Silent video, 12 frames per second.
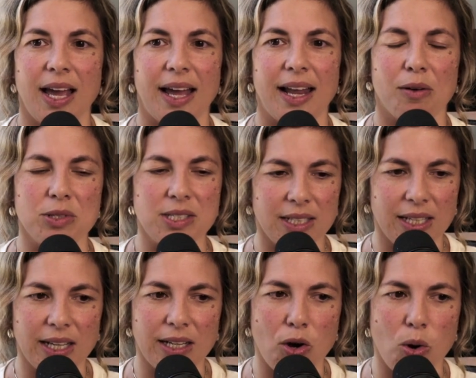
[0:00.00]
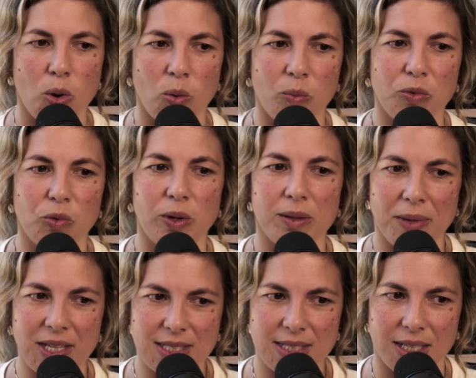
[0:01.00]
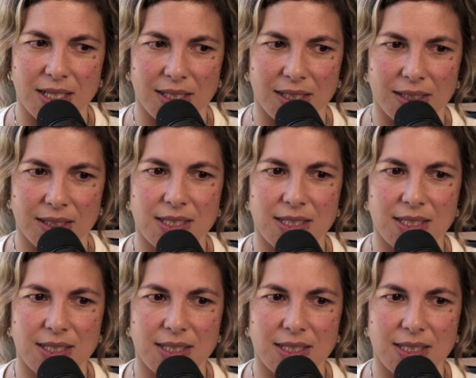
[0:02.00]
And I was sitting at home with my son.